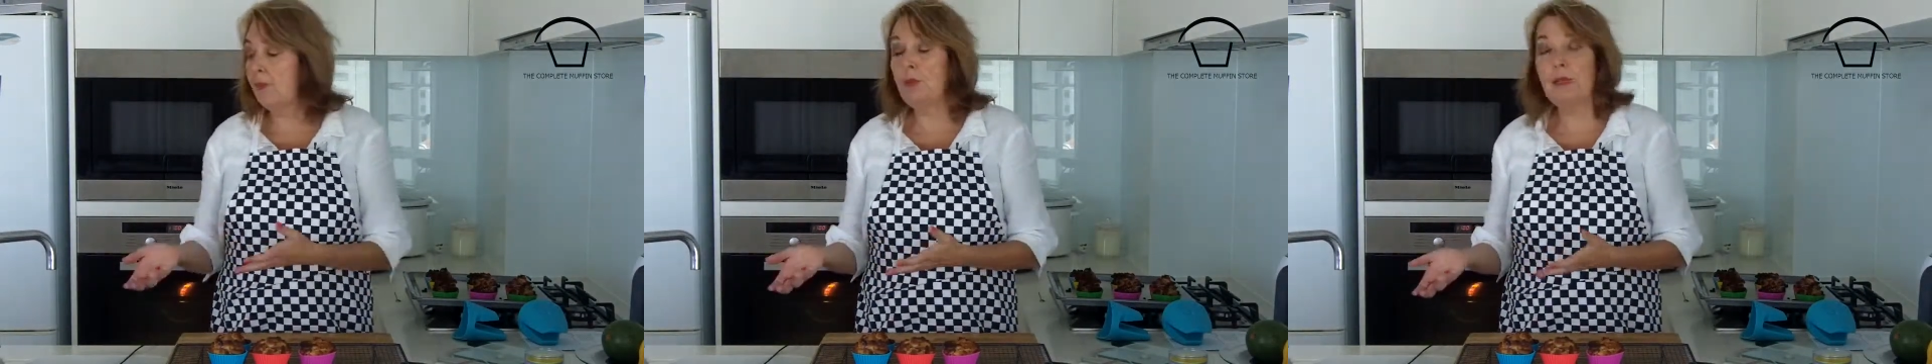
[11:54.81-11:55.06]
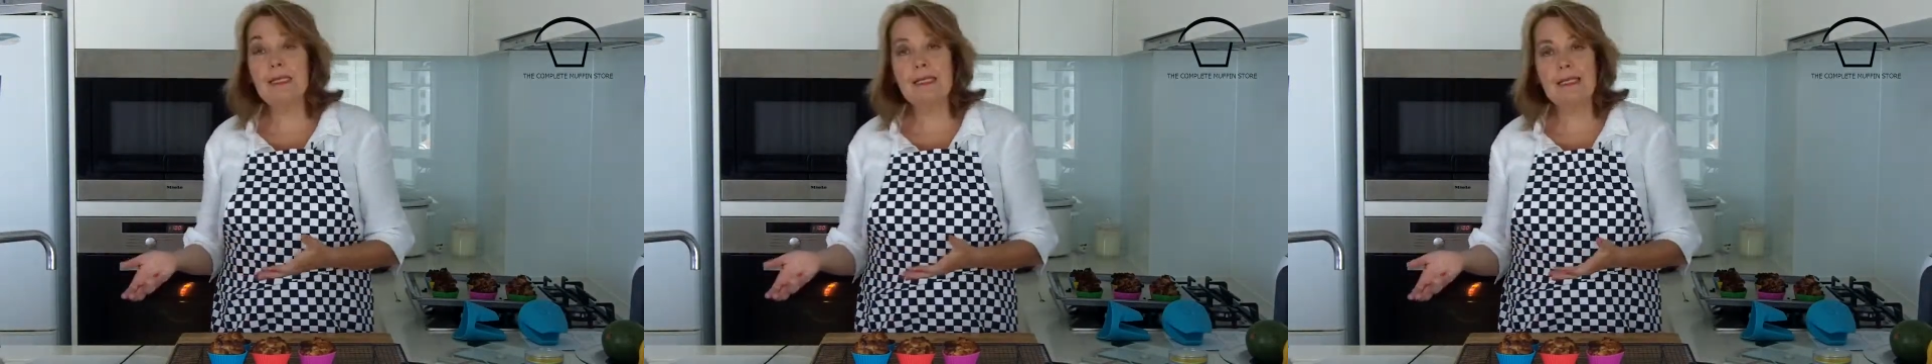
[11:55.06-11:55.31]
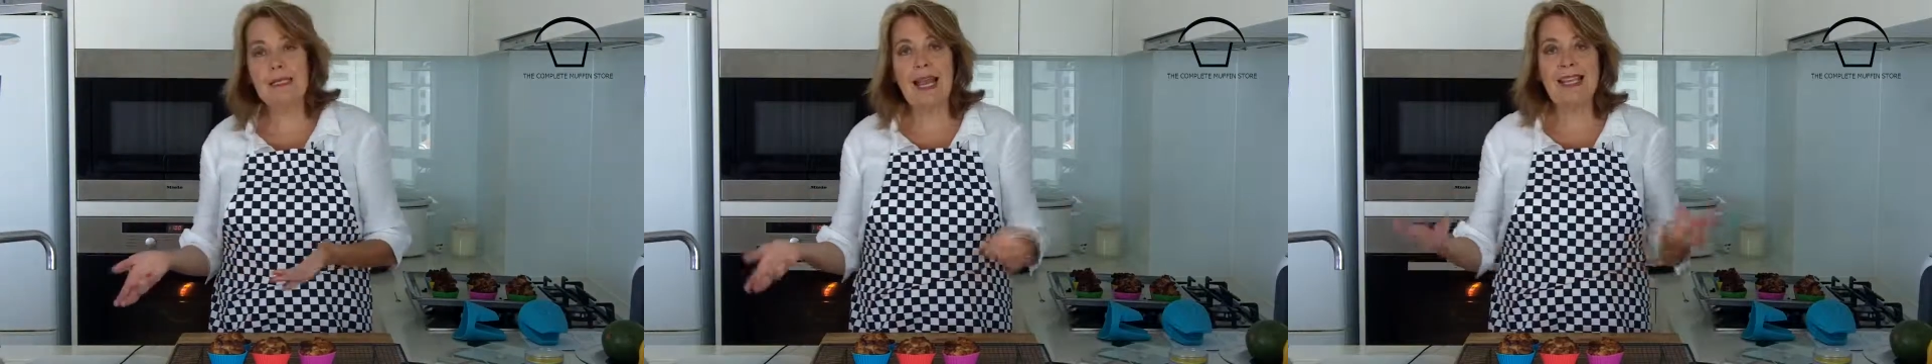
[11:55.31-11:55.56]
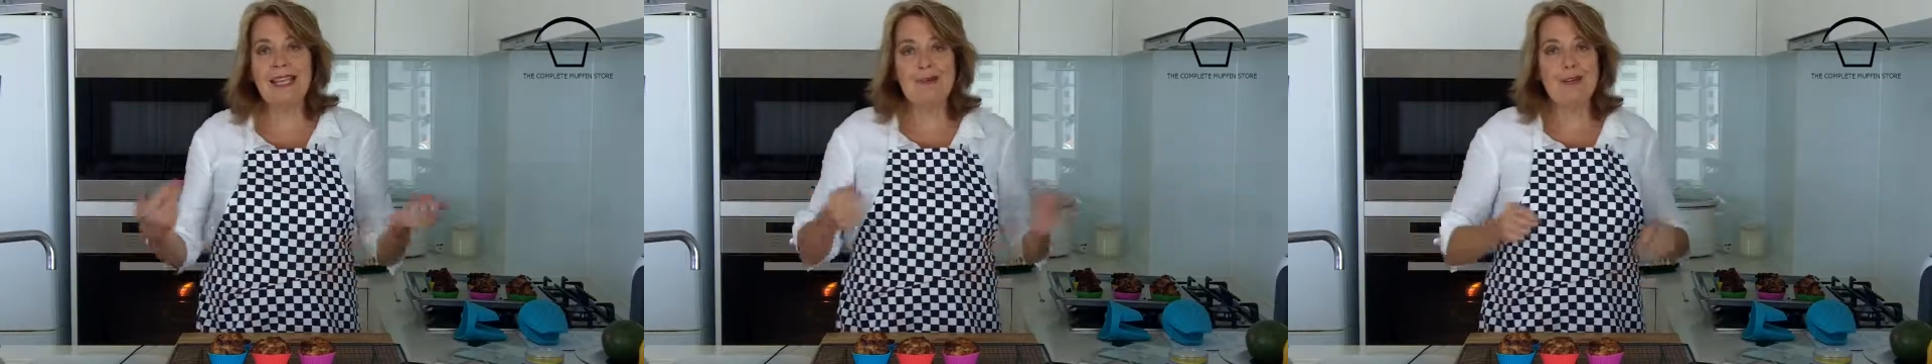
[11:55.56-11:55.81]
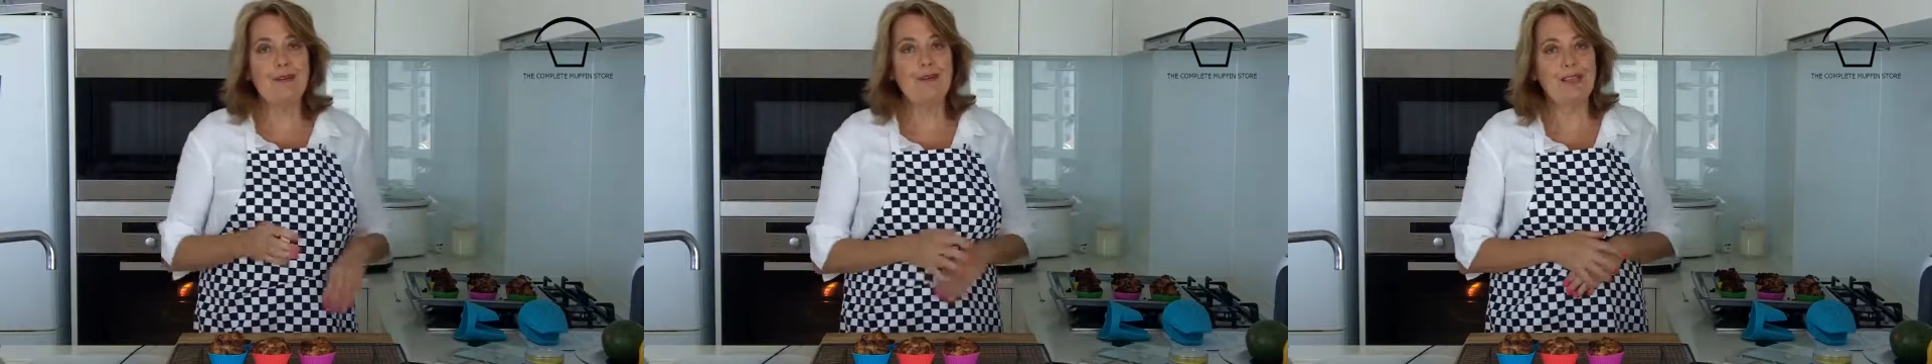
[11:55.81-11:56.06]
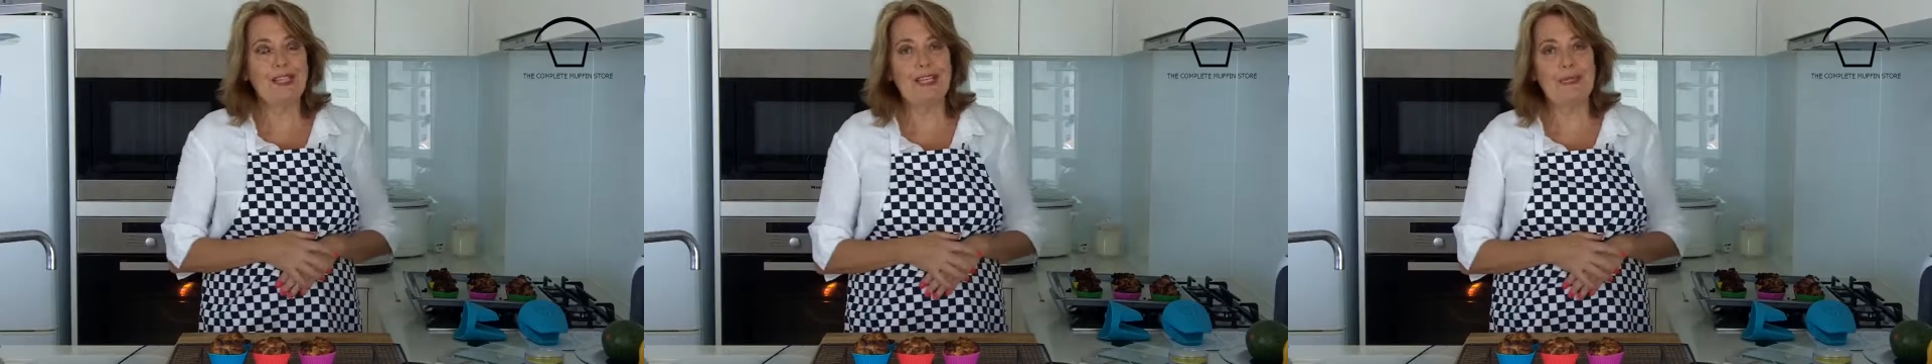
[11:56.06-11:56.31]
them a rinse, and they're ready
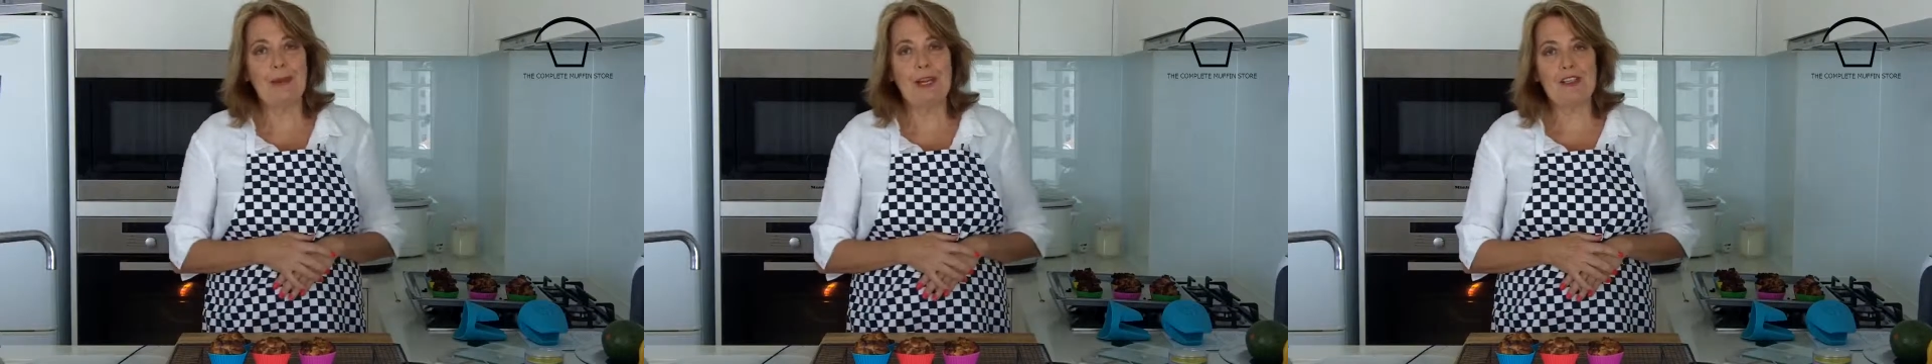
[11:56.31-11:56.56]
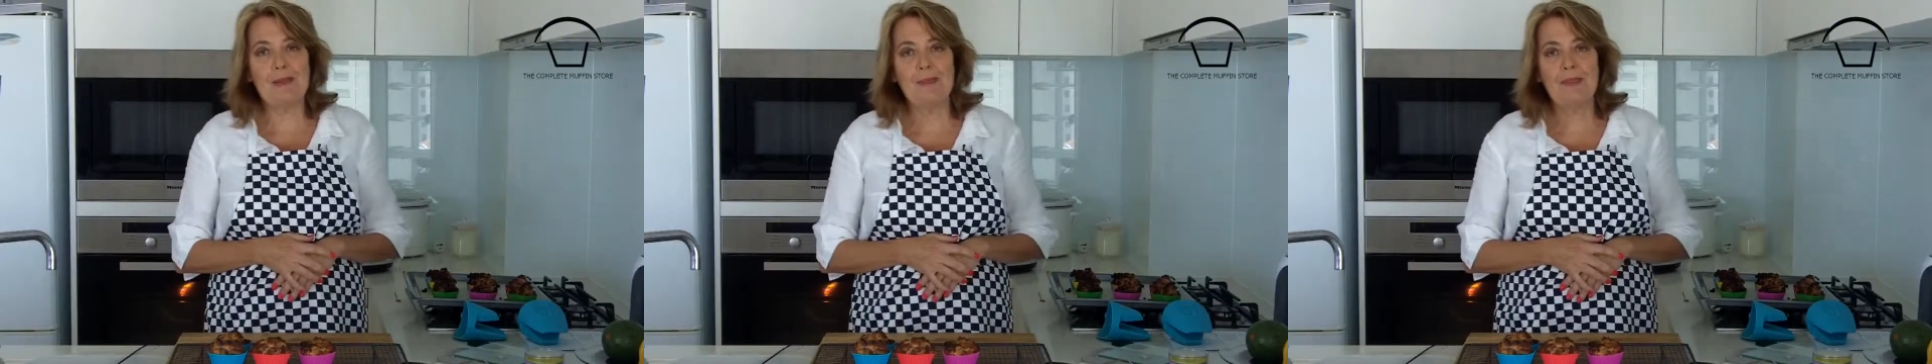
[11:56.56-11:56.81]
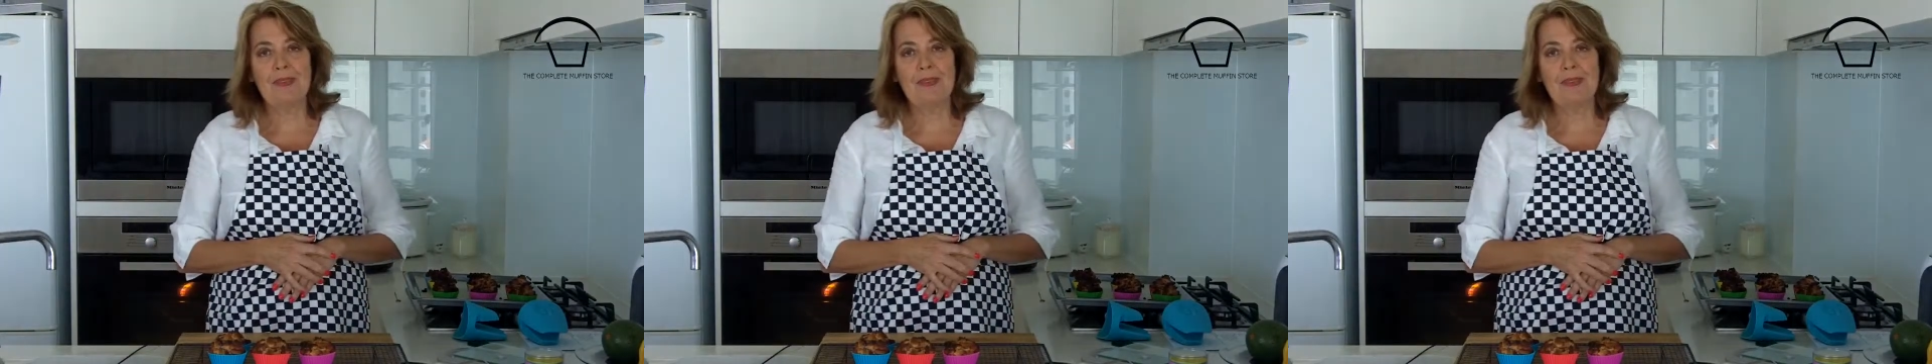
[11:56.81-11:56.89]
for the next batch.